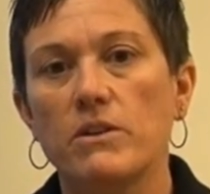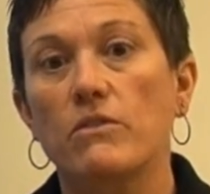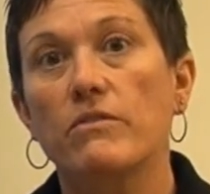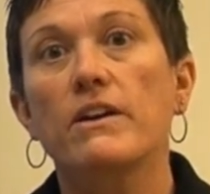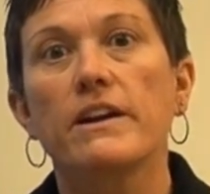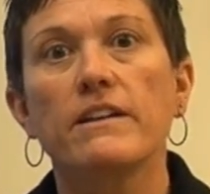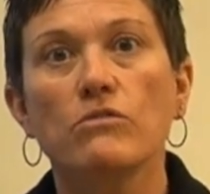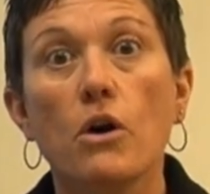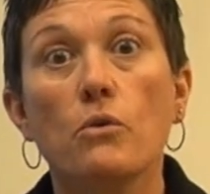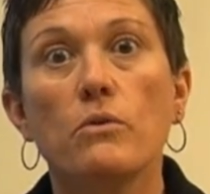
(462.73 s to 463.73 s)
very
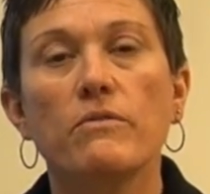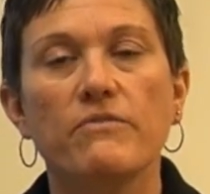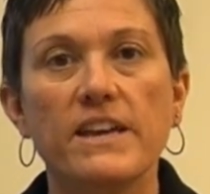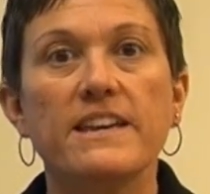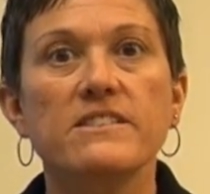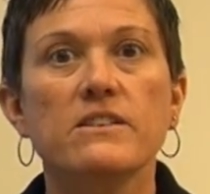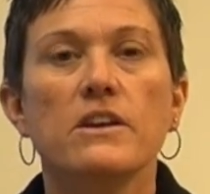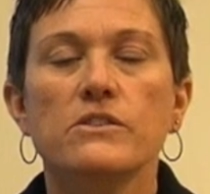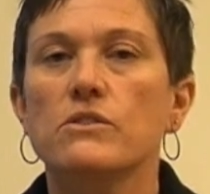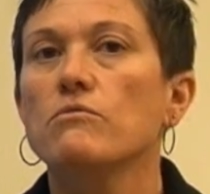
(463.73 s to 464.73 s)
low fees.
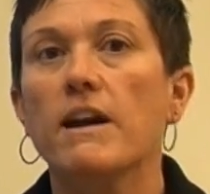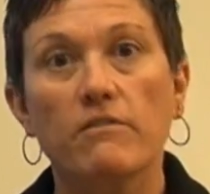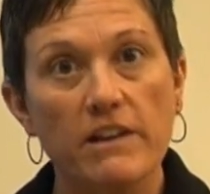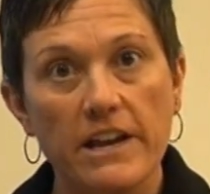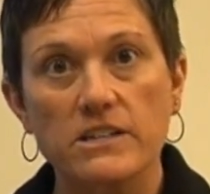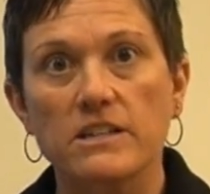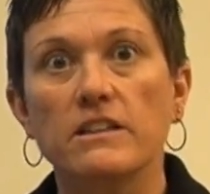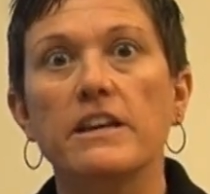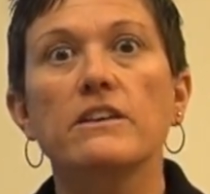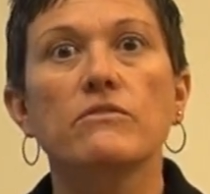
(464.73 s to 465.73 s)
So
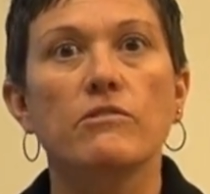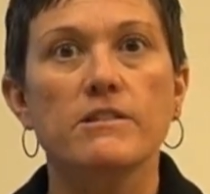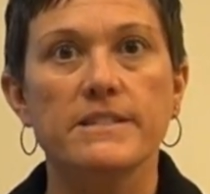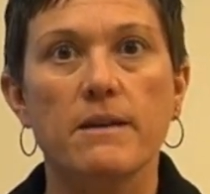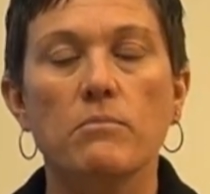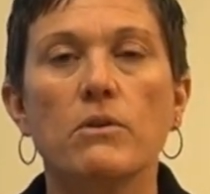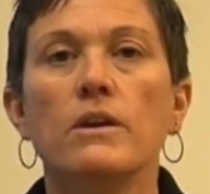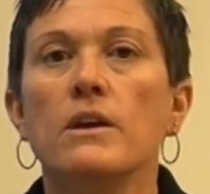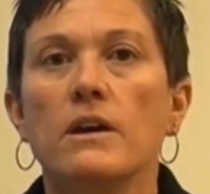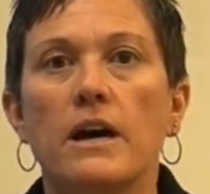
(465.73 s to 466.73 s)
recreation leagues, for example.
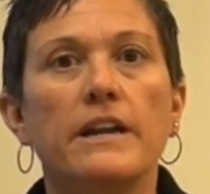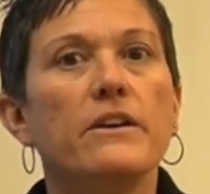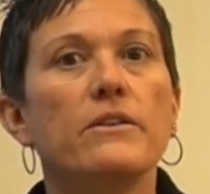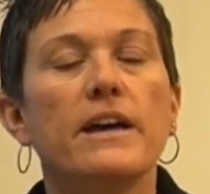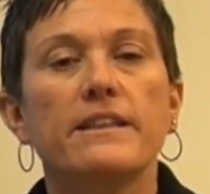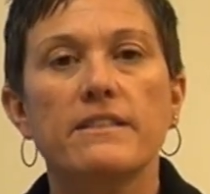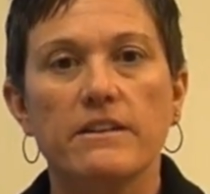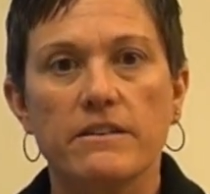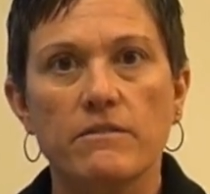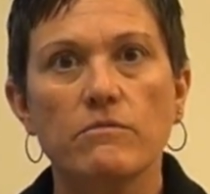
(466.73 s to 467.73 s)
I know that
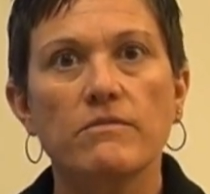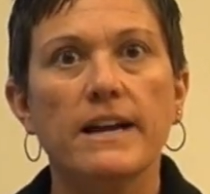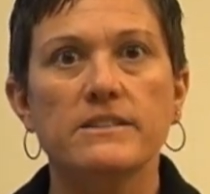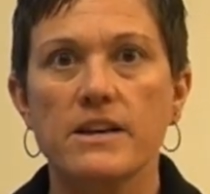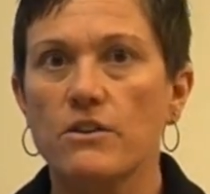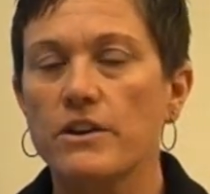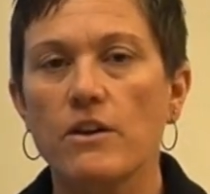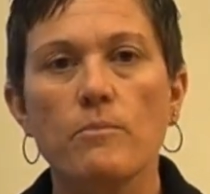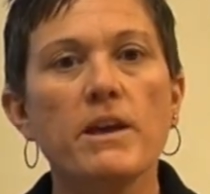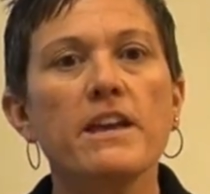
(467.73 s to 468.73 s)
the rec center
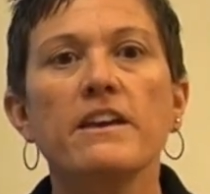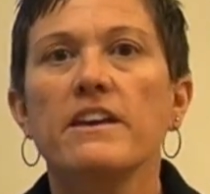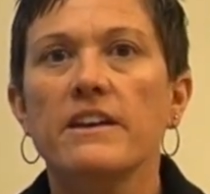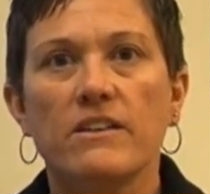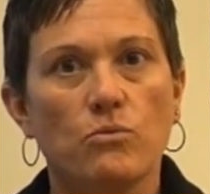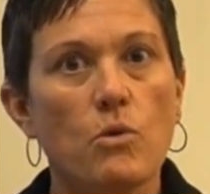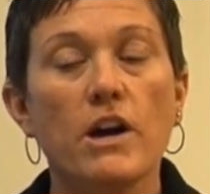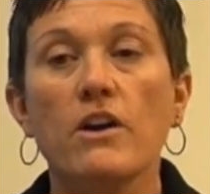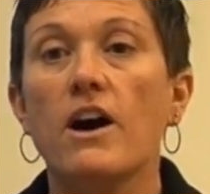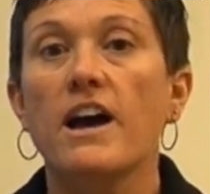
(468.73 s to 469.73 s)
near me is
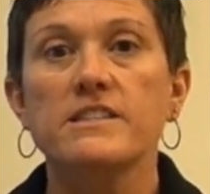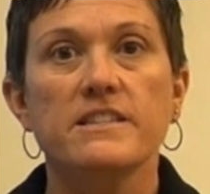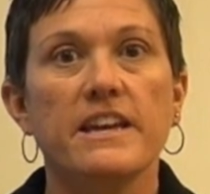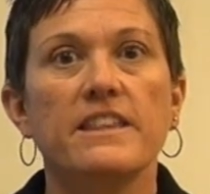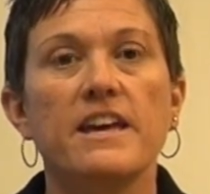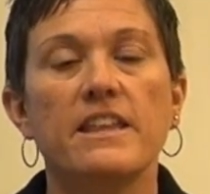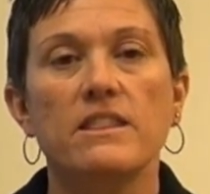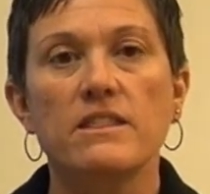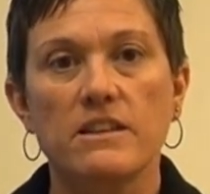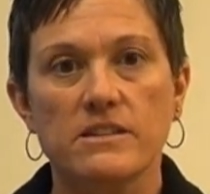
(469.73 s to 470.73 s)
one cost, and
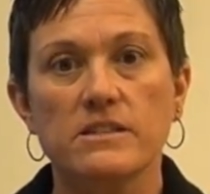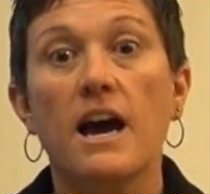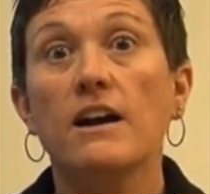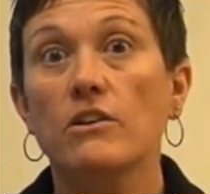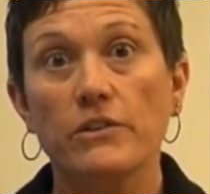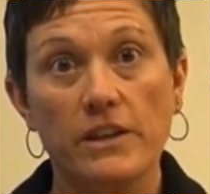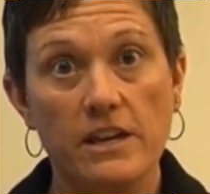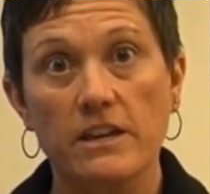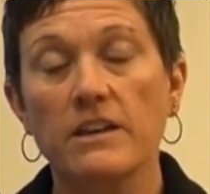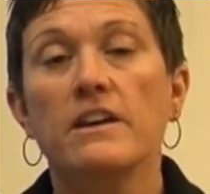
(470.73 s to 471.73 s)
then the soccer
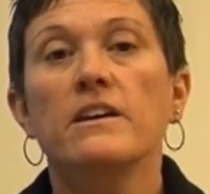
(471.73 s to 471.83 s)
league